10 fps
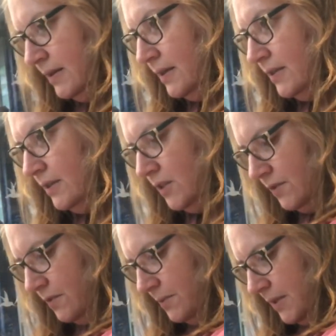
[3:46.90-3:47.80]
I don't know
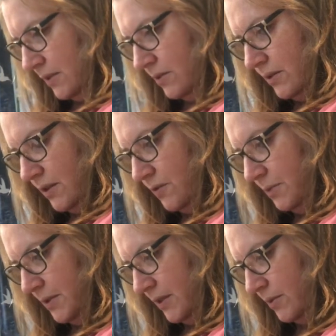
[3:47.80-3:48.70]
if I've made it long enough,
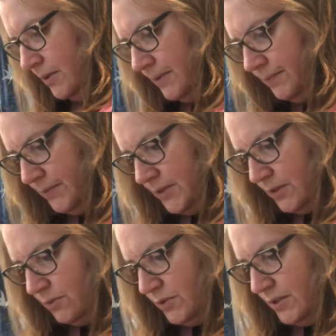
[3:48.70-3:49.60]
but anyway. So
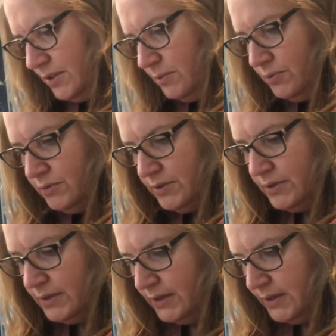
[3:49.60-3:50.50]
we're just going to put
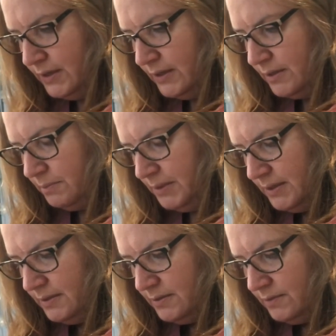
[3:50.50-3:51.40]
the
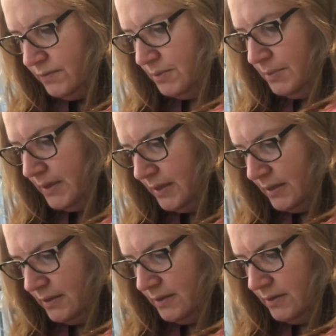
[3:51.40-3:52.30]
base of the
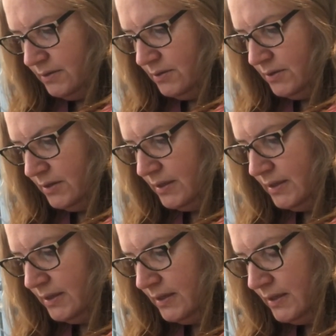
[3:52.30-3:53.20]
bag
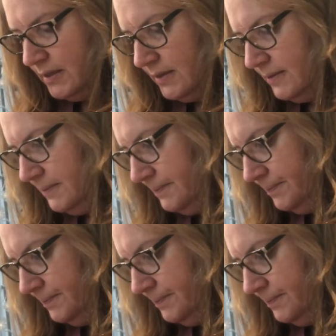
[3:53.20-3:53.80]
here.